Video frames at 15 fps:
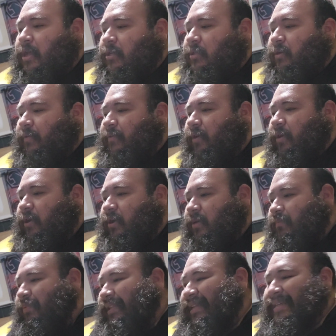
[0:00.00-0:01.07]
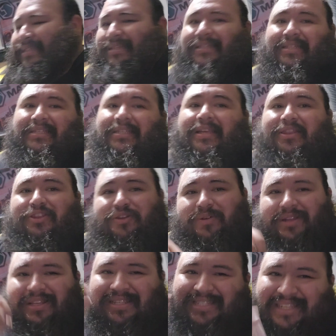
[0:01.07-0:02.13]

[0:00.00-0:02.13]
So if y'all could please just sit through it,